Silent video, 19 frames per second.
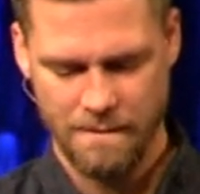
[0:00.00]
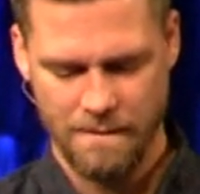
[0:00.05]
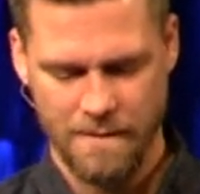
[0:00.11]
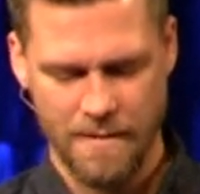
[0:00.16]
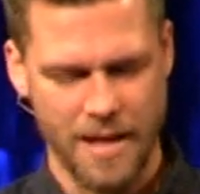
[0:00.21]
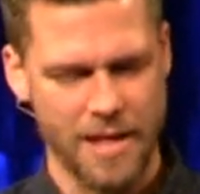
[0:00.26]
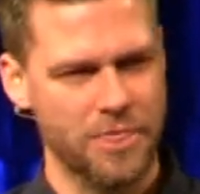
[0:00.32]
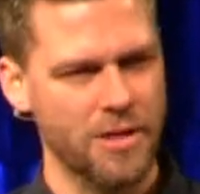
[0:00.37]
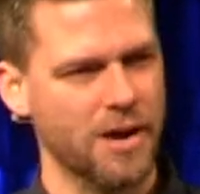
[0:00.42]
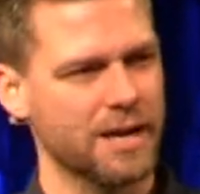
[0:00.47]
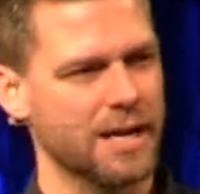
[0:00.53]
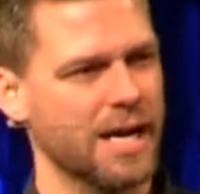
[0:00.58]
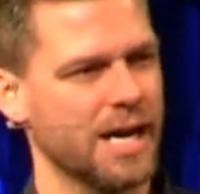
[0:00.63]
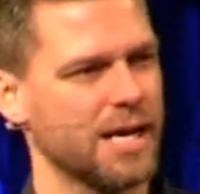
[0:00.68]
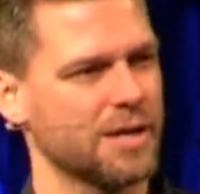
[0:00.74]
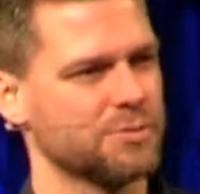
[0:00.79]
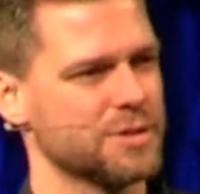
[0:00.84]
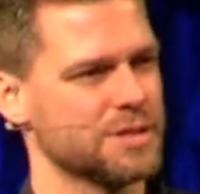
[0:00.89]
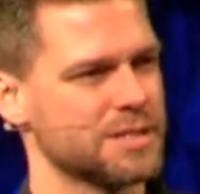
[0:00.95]
I thought
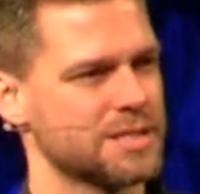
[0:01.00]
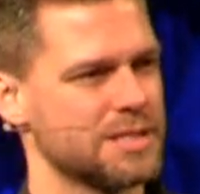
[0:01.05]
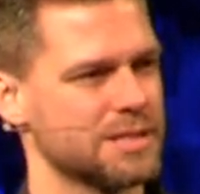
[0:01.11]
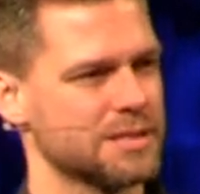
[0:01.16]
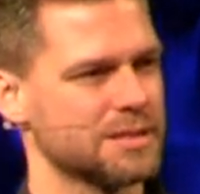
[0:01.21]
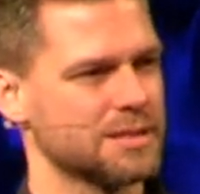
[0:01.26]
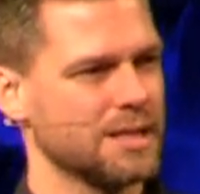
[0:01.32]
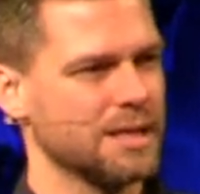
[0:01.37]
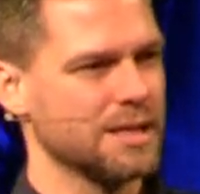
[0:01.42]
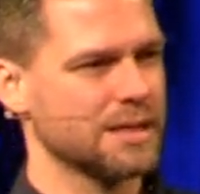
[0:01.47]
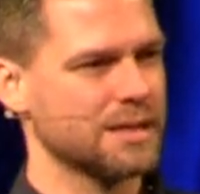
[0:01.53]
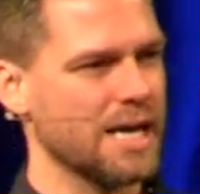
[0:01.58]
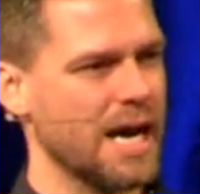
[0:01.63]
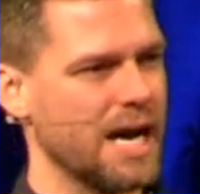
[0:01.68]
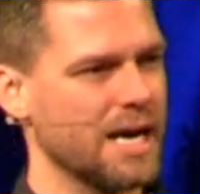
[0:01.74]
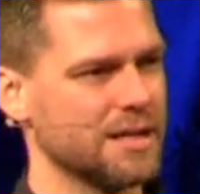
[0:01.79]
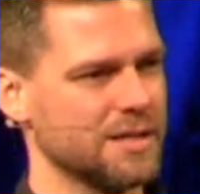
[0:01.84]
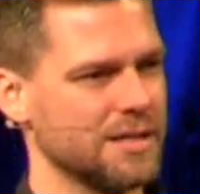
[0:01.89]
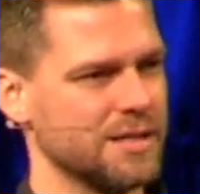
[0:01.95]
God was this
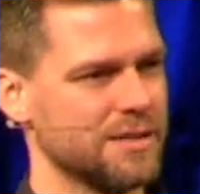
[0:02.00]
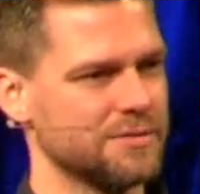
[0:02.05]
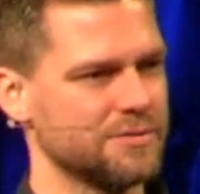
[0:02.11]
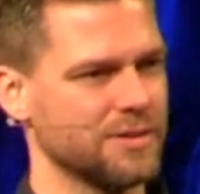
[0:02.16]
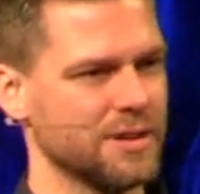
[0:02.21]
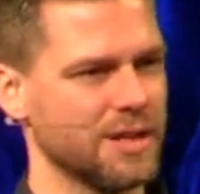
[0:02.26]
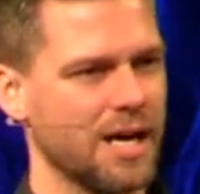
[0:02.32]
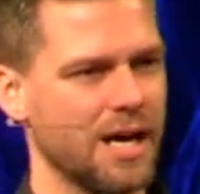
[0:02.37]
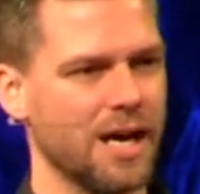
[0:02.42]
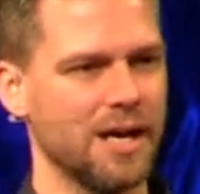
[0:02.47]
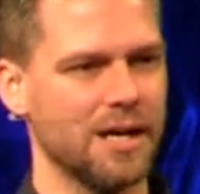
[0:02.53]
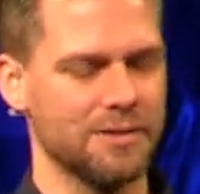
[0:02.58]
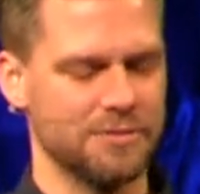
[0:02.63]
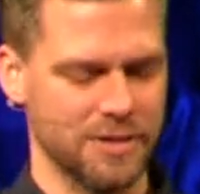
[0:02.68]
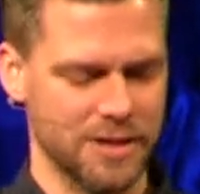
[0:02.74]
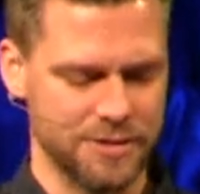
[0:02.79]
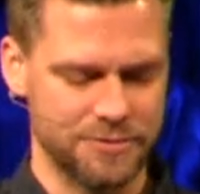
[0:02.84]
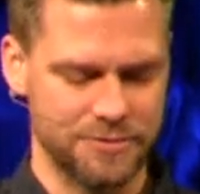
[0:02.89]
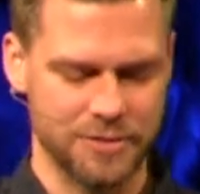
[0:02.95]
God of love
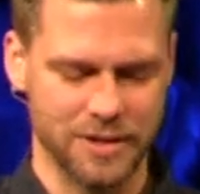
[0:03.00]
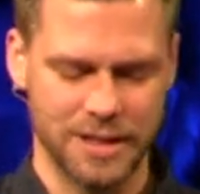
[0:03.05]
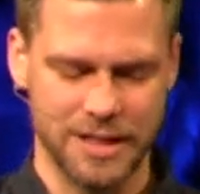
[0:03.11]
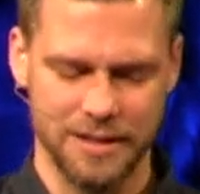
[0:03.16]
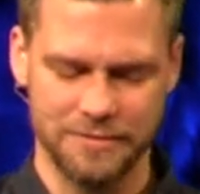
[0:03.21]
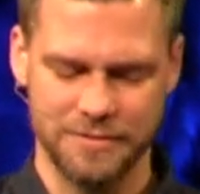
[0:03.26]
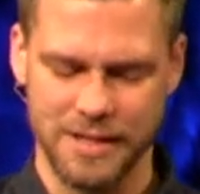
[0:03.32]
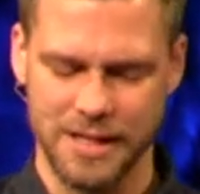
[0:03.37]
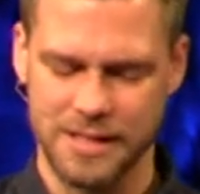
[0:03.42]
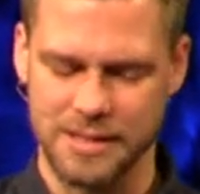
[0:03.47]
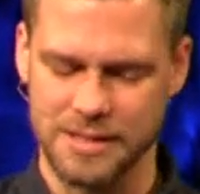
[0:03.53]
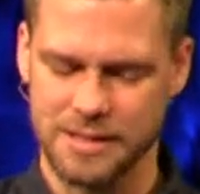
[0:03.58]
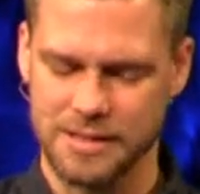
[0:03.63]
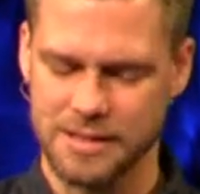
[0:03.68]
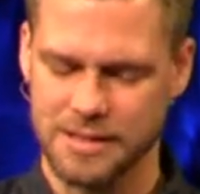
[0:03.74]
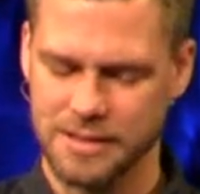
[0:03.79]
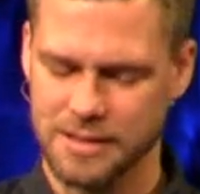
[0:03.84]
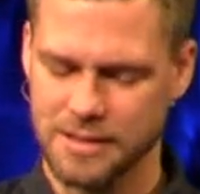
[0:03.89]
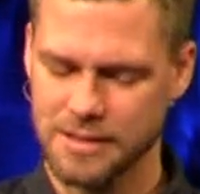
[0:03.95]
and forgiveness.